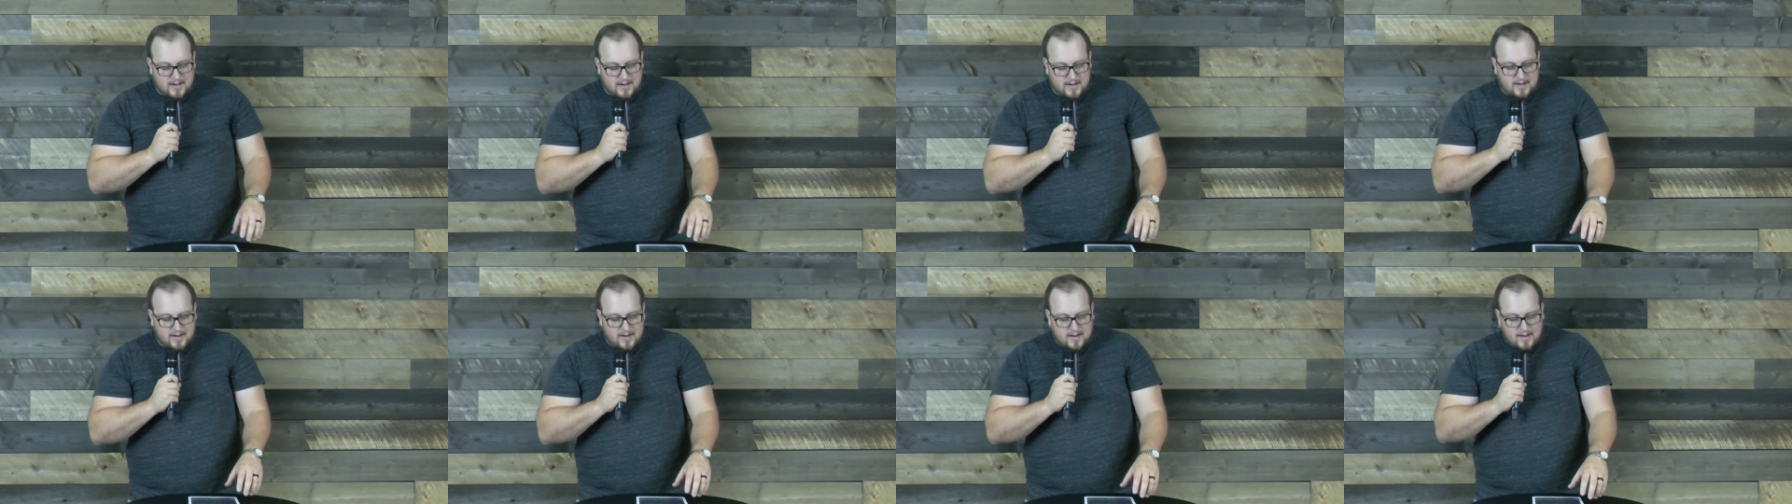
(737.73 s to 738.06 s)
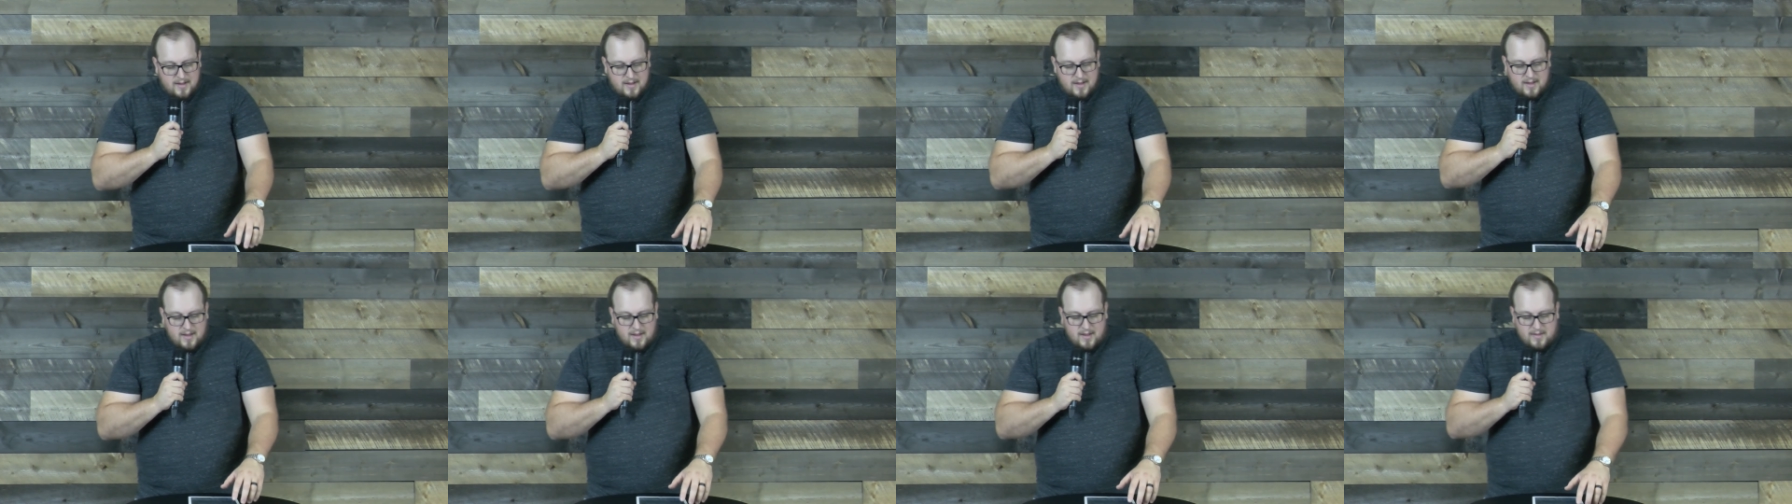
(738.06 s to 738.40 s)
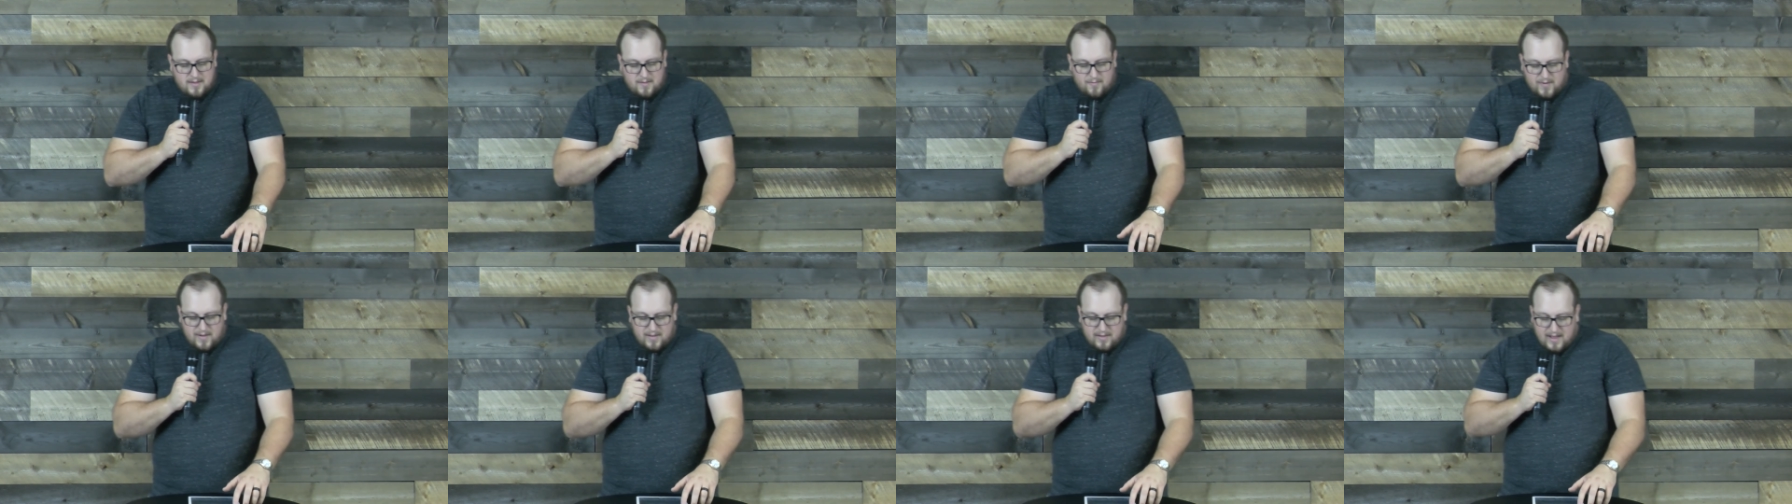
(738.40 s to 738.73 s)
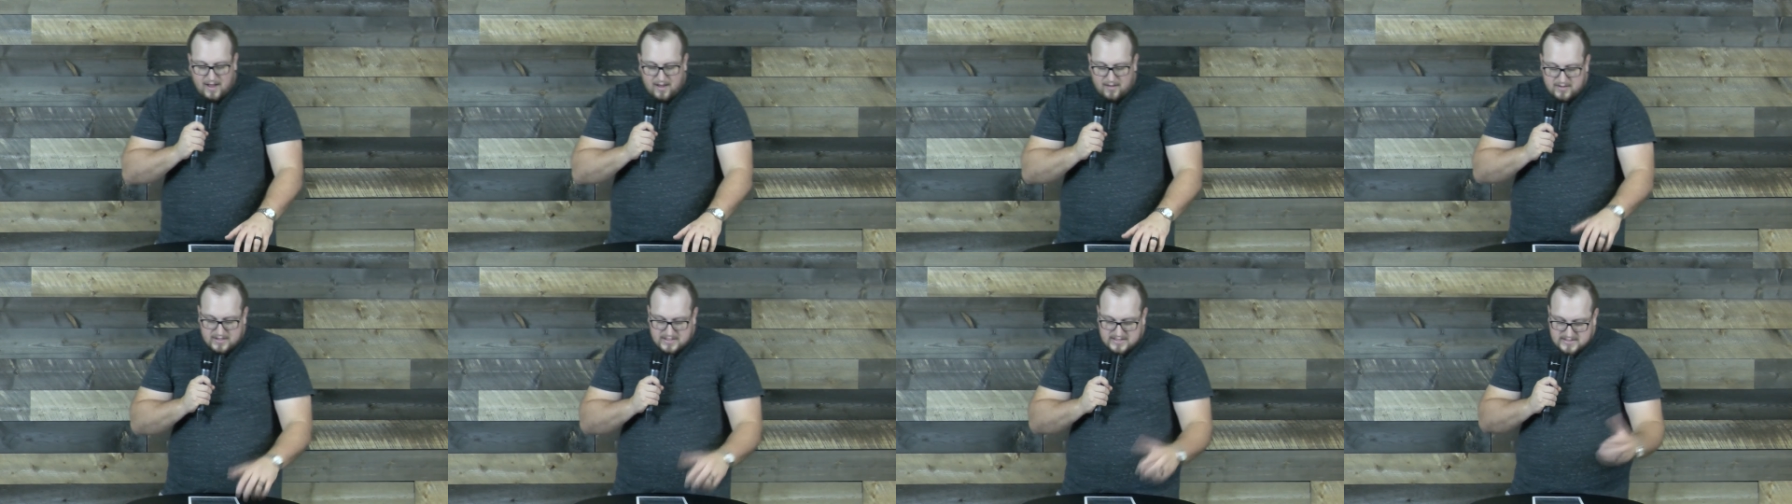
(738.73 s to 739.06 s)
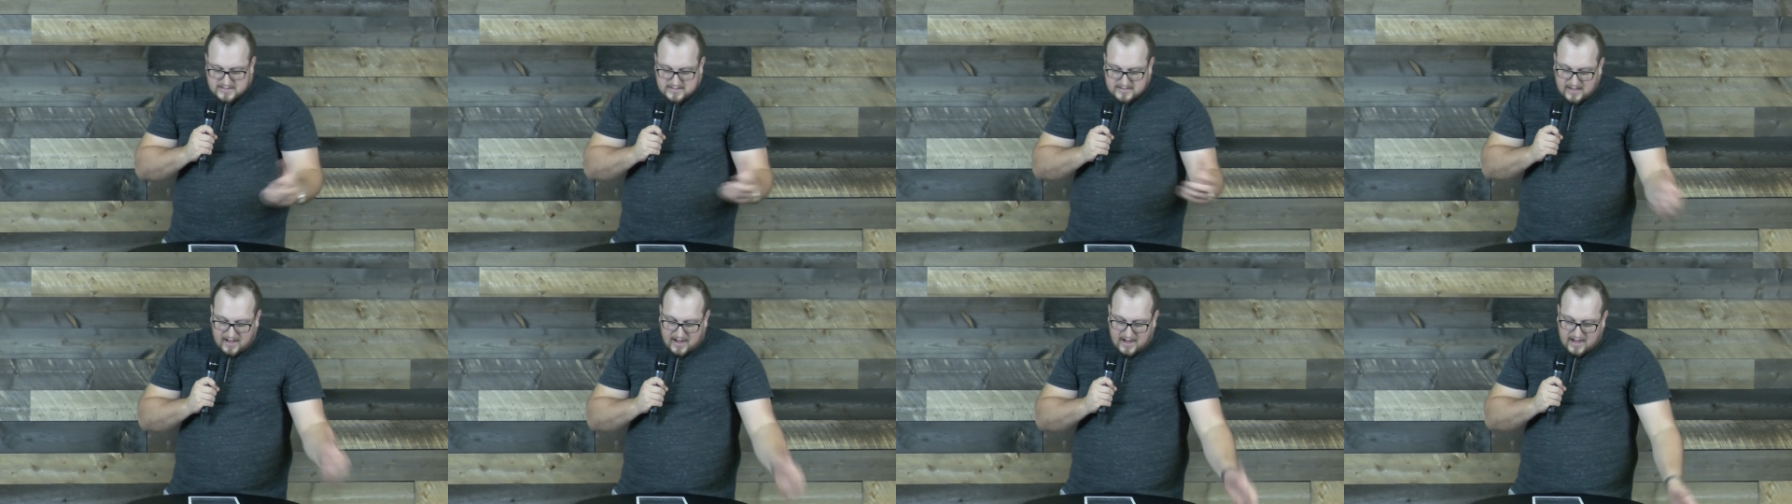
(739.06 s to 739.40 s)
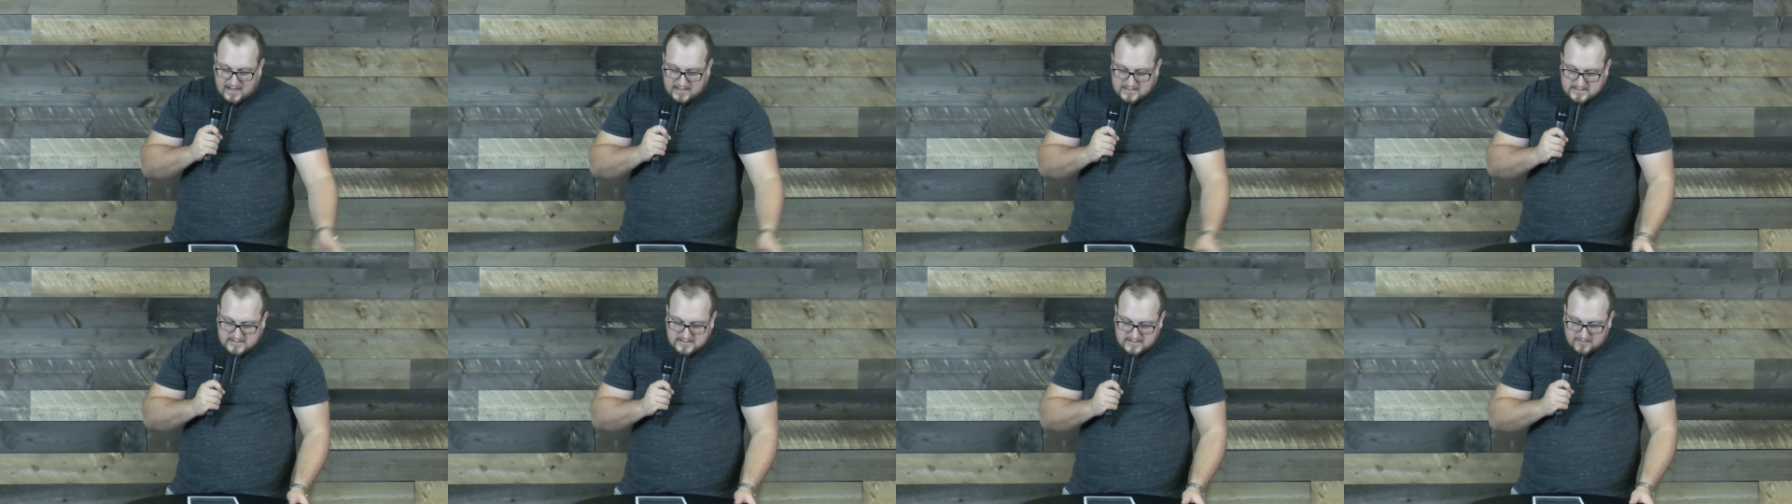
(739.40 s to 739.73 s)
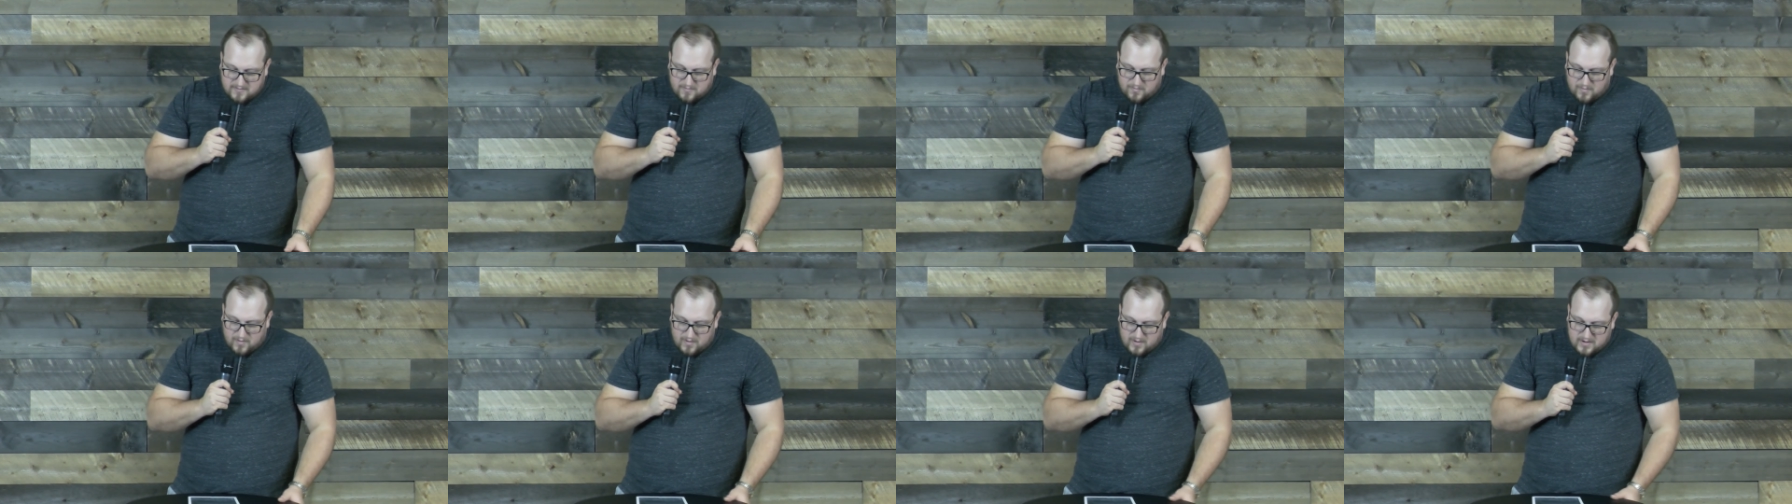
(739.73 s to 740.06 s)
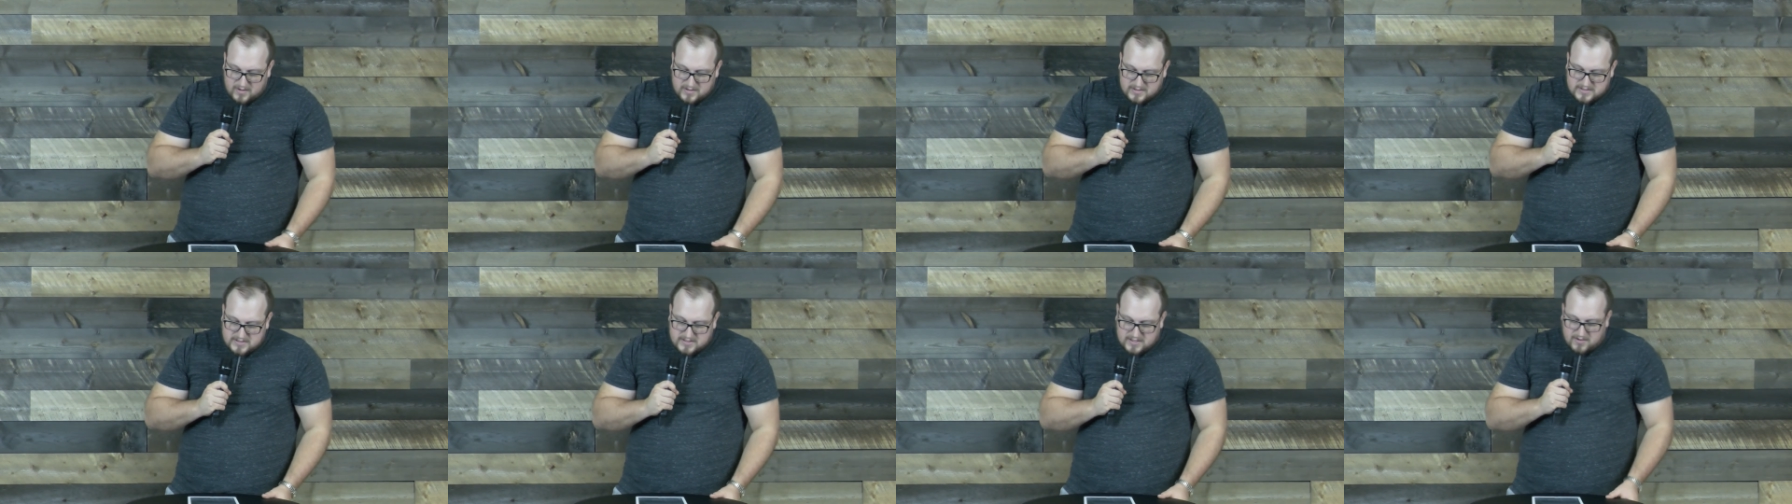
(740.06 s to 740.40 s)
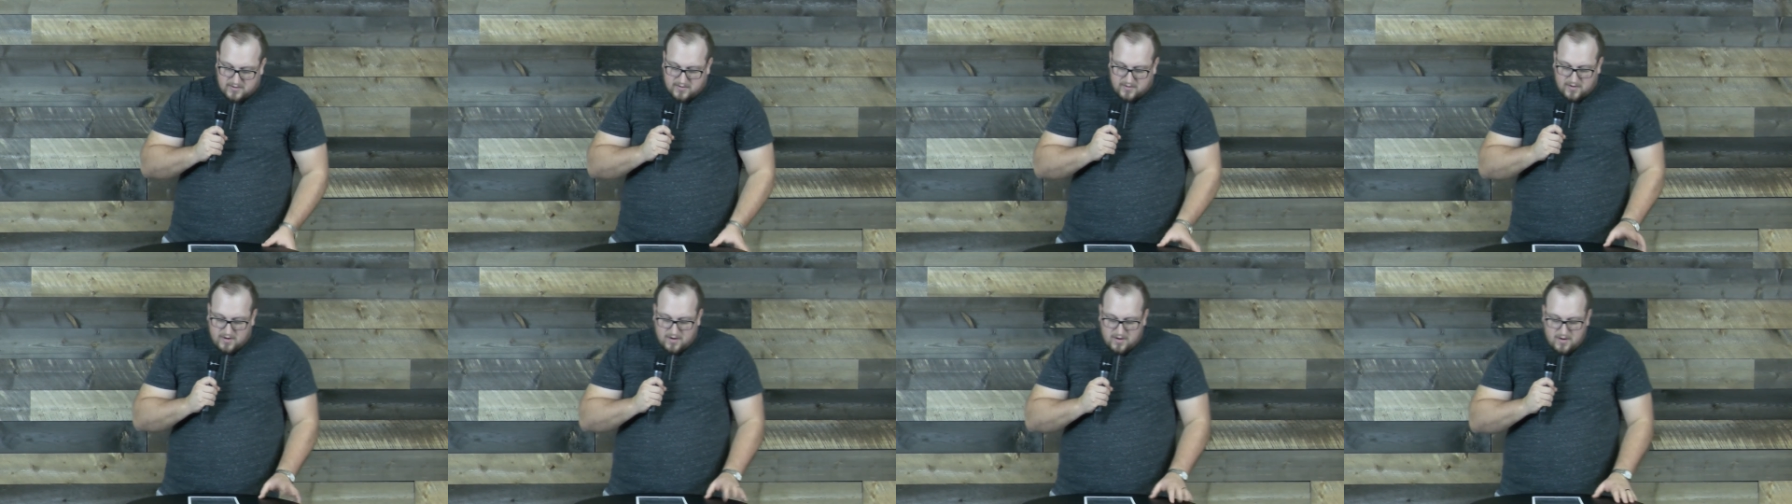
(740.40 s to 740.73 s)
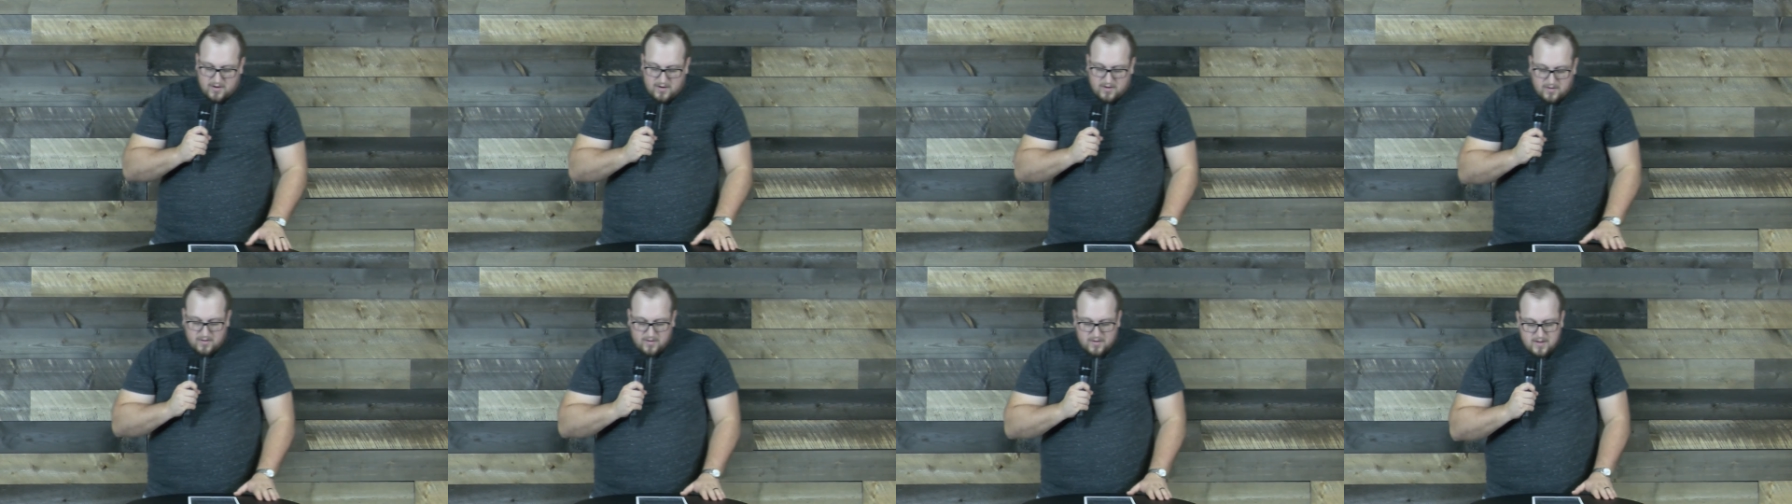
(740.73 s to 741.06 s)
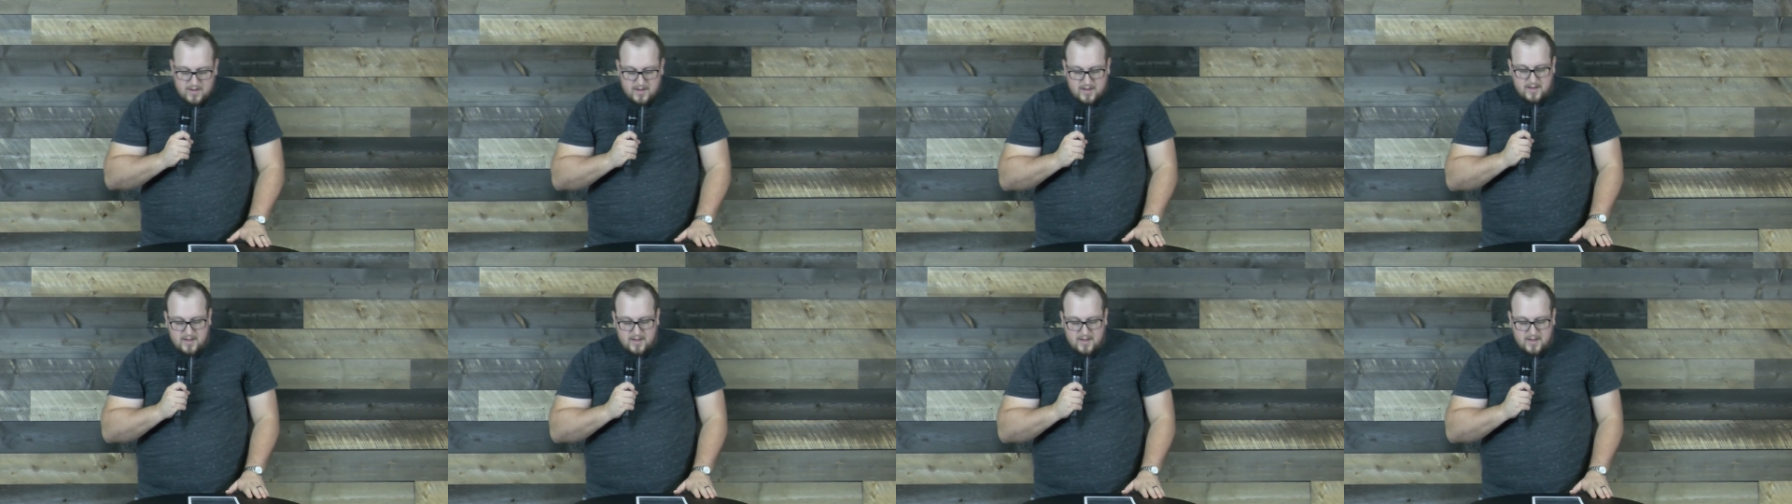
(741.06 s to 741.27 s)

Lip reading: And then we allow these thoughts and words to grow,